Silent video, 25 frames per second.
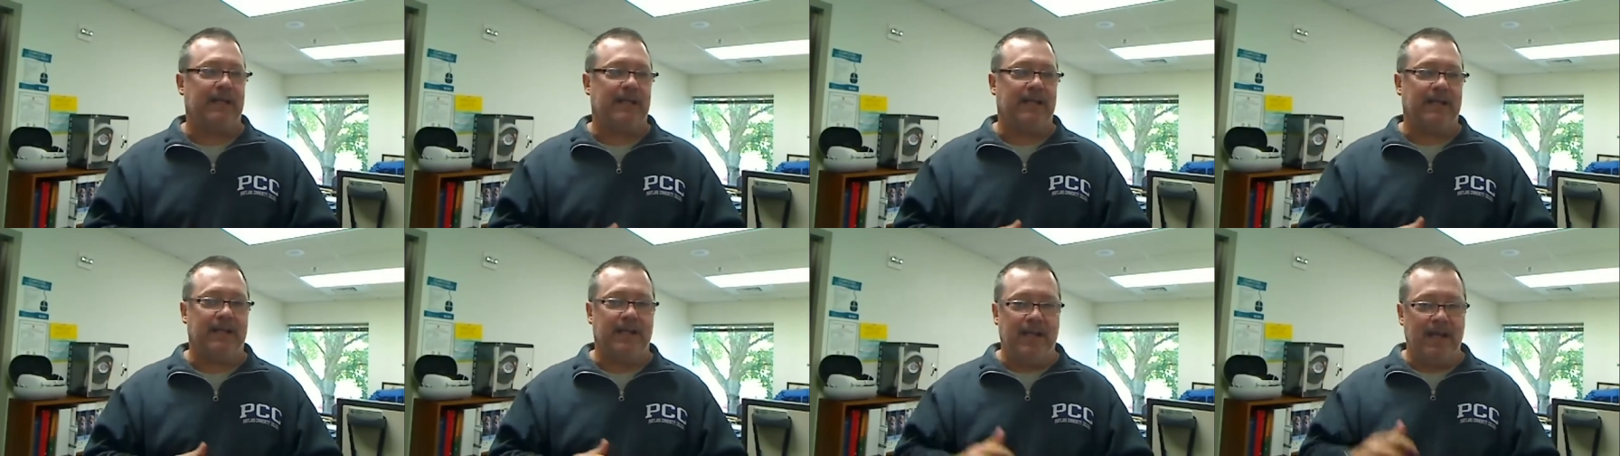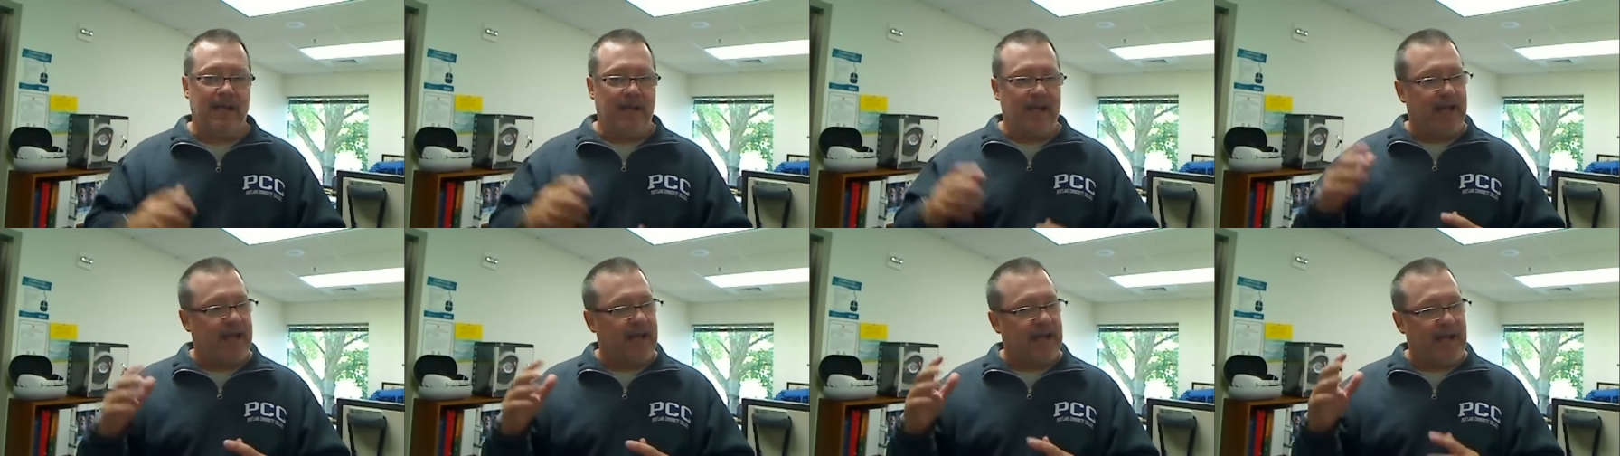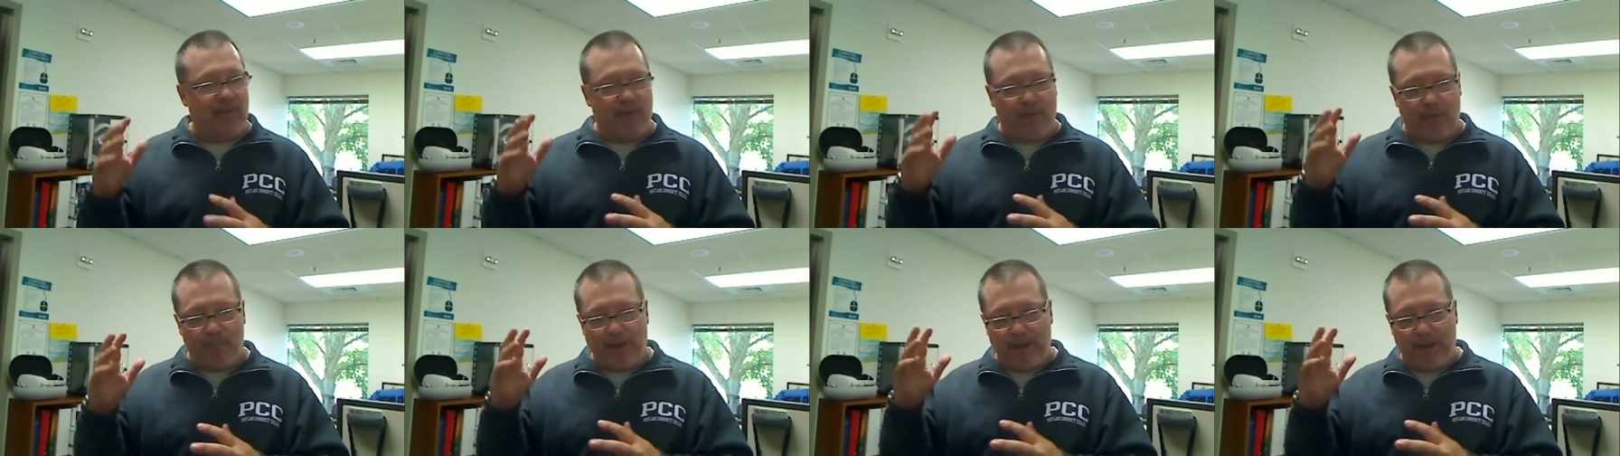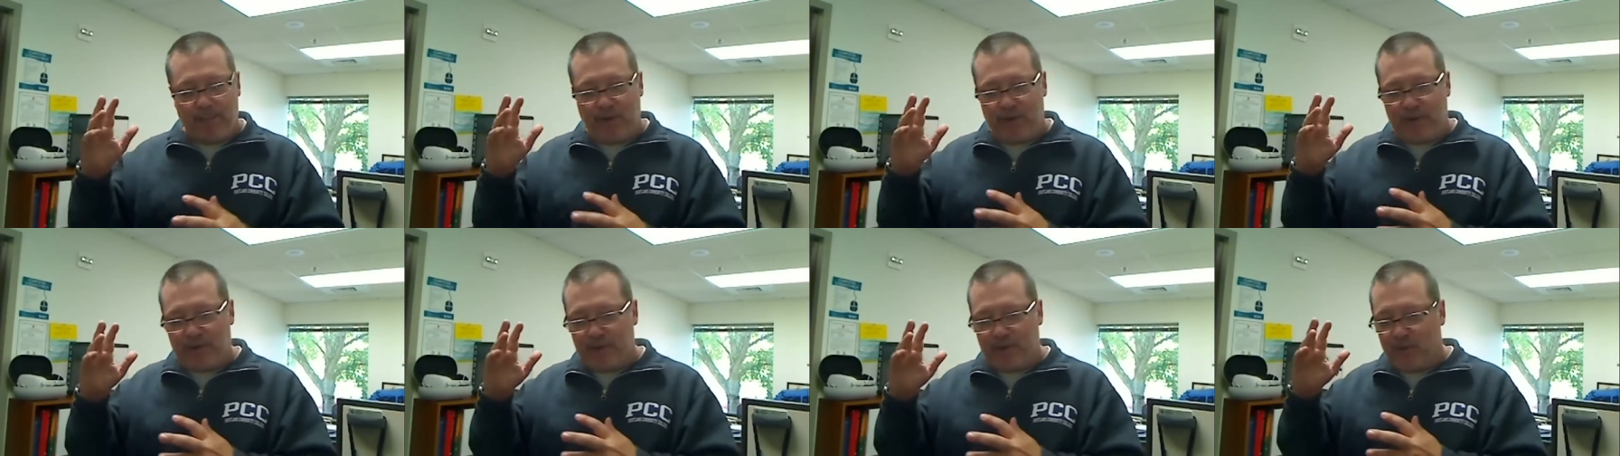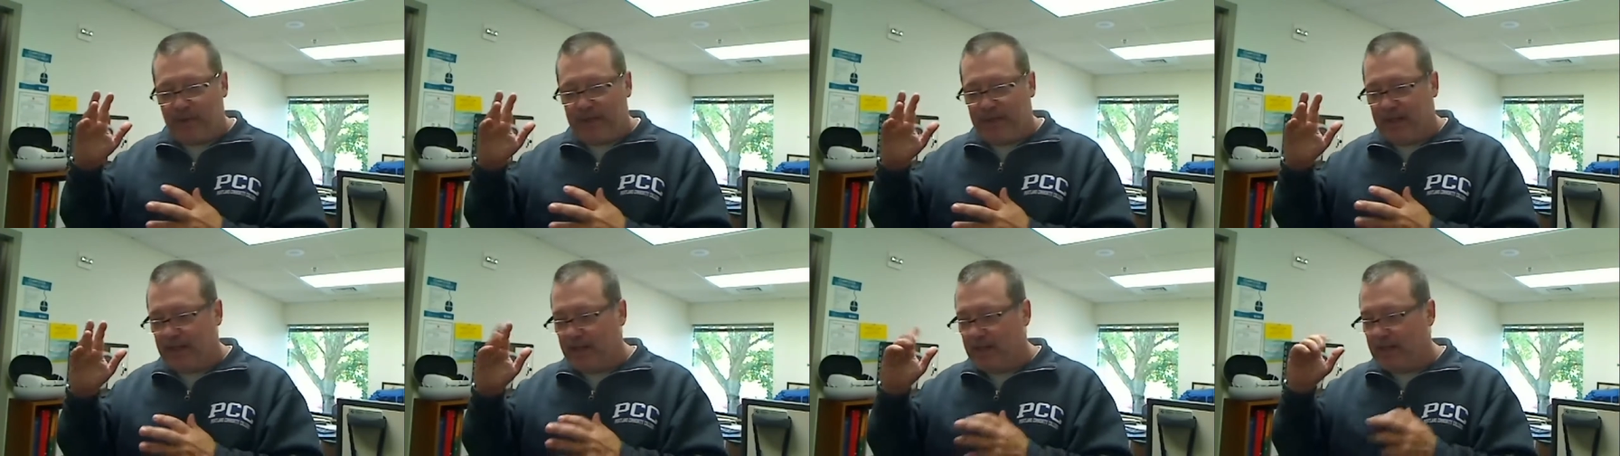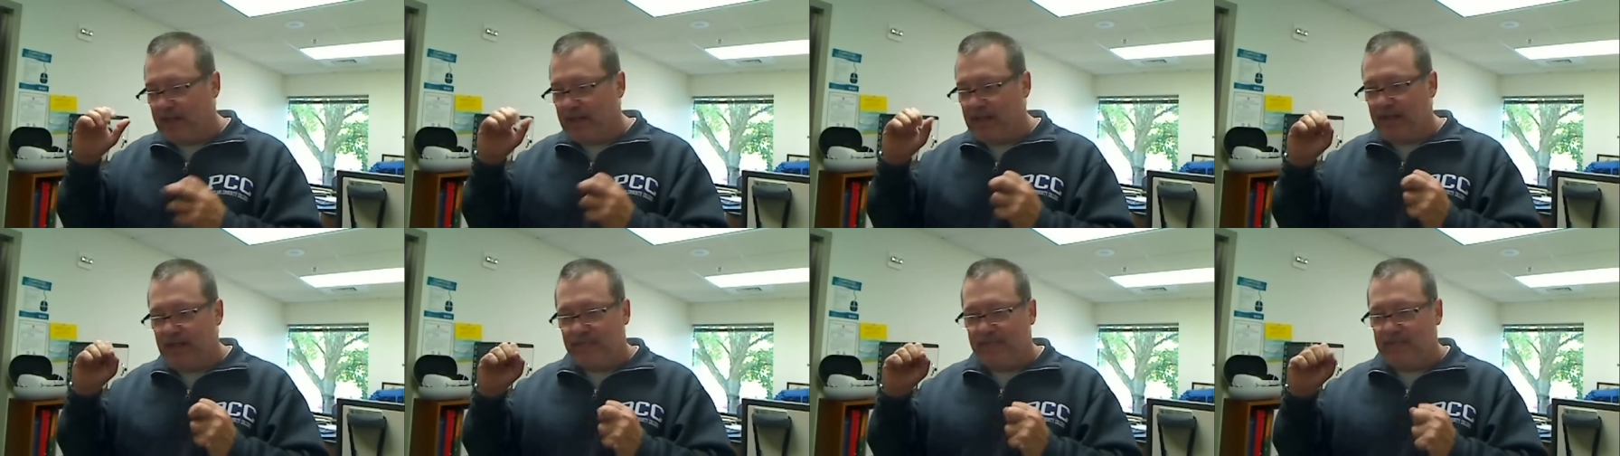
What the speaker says: And I remember doing,